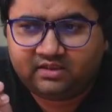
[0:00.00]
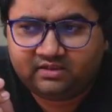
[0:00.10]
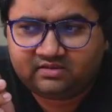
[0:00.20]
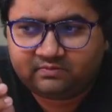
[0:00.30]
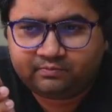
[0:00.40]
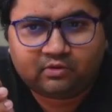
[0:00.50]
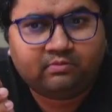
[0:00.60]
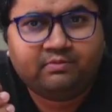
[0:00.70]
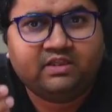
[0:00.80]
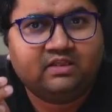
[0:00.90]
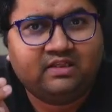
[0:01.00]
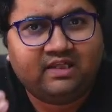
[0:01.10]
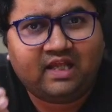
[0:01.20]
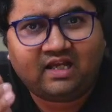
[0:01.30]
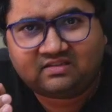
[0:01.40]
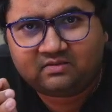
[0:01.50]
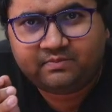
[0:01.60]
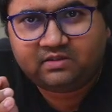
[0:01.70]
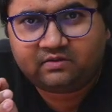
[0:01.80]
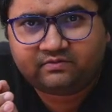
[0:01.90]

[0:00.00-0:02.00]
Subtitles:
it's probably the last piece of